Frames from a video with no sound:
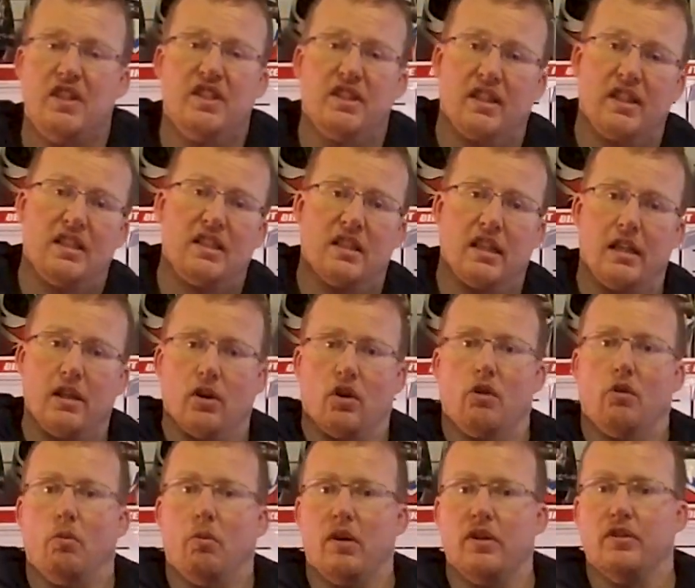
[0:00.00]

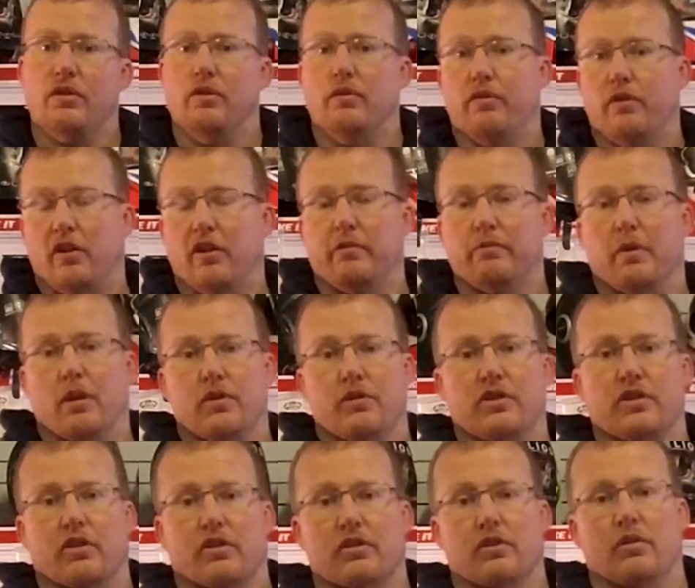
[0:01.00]
50cc or
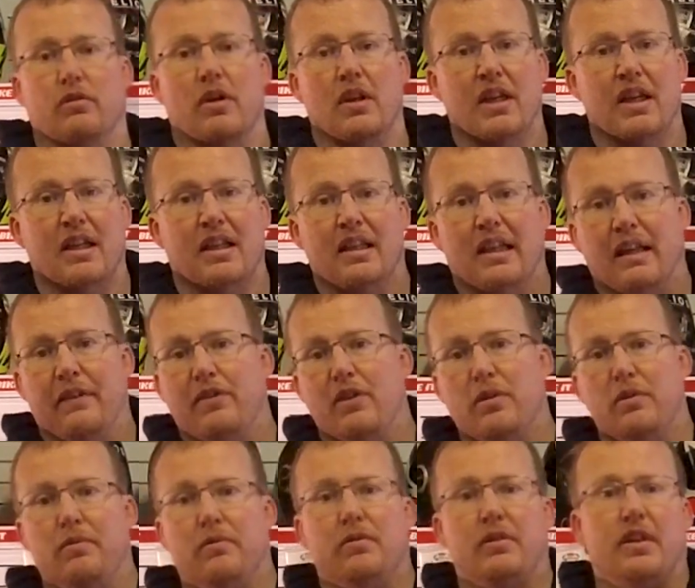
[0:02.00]
125 motorcycle,
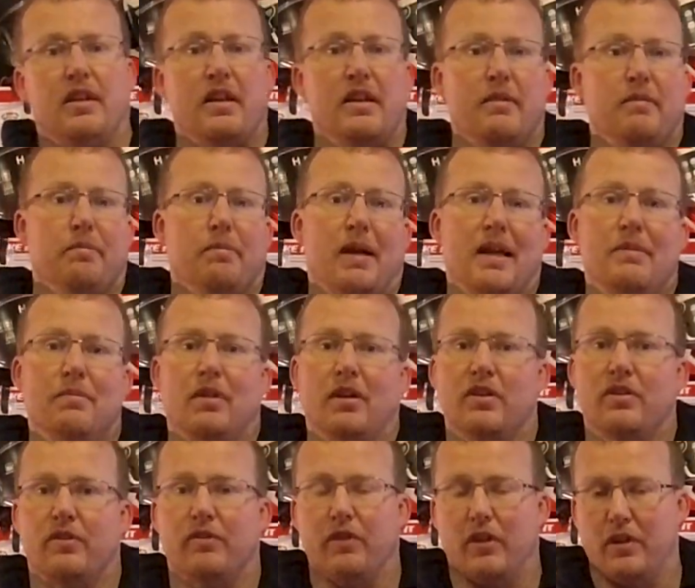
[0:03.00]
if you didn't
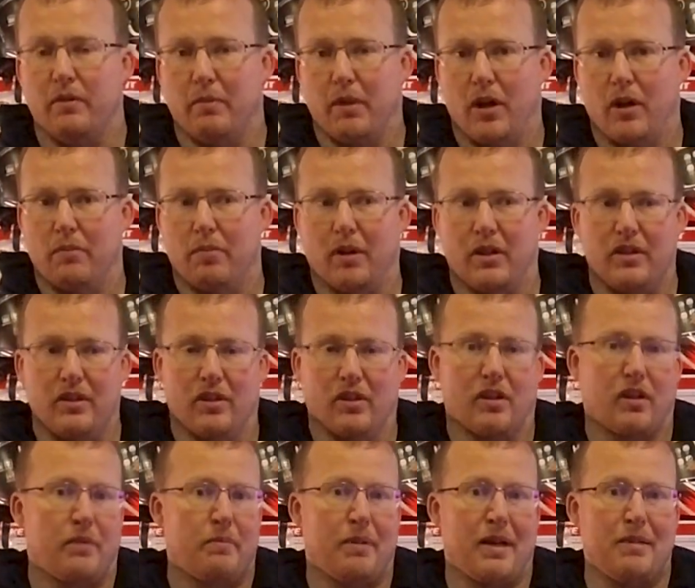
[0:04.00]
pay much for the
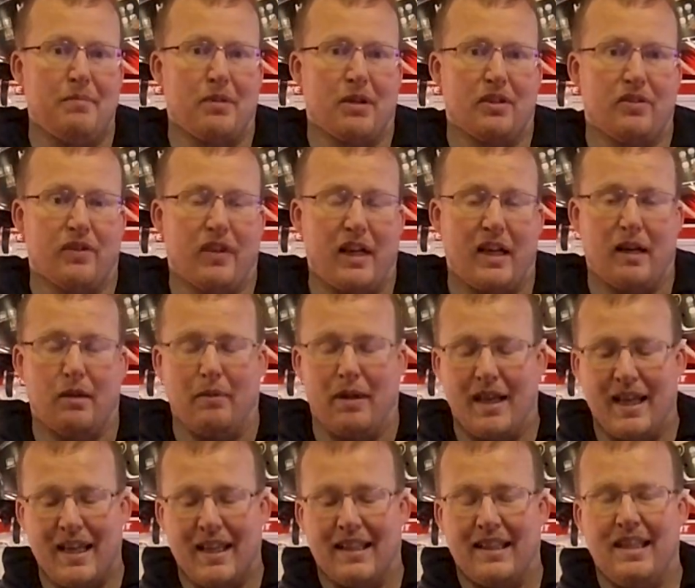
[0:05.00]
motorbike, you're not going to pay much for
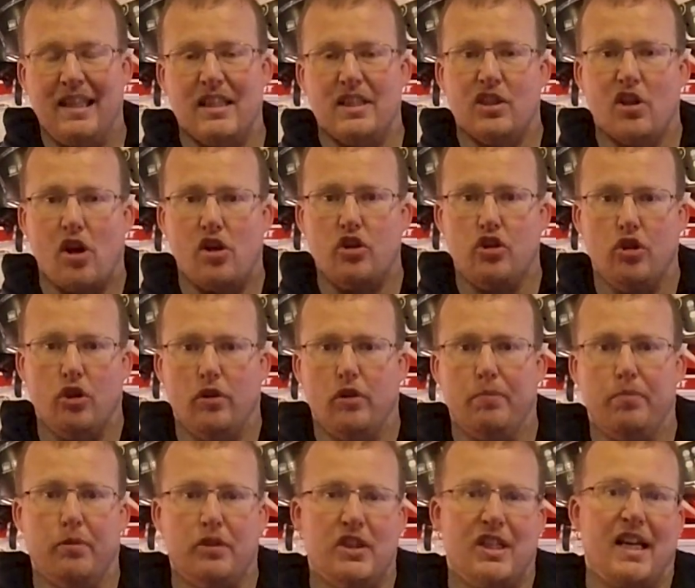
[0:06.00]
the helmet. This
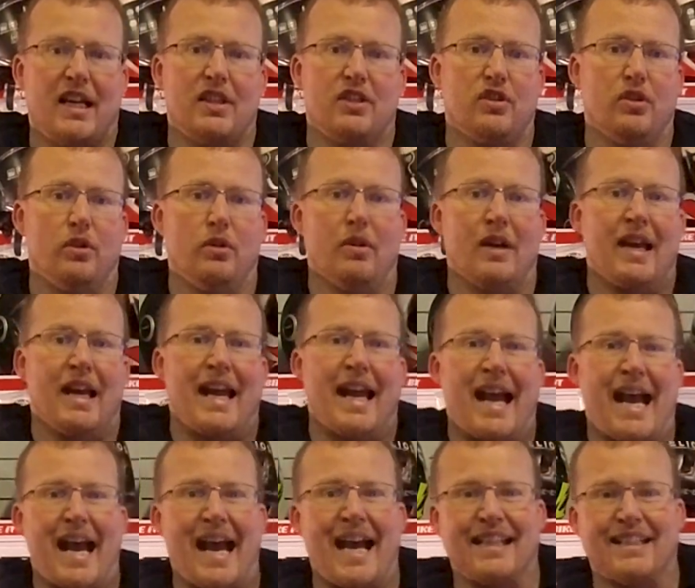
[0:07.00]
should protect you
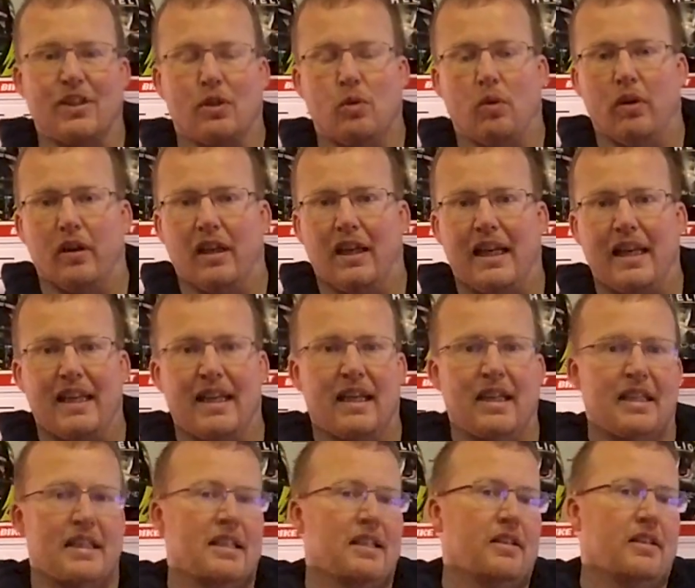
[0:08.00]

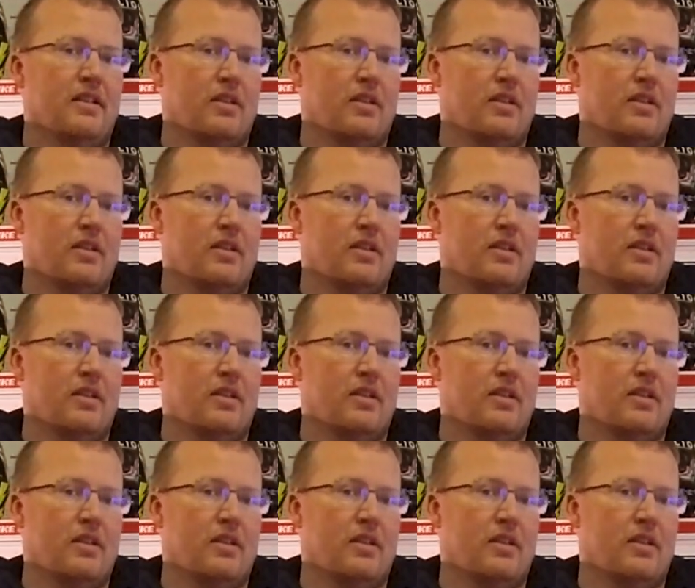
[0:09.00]
adequately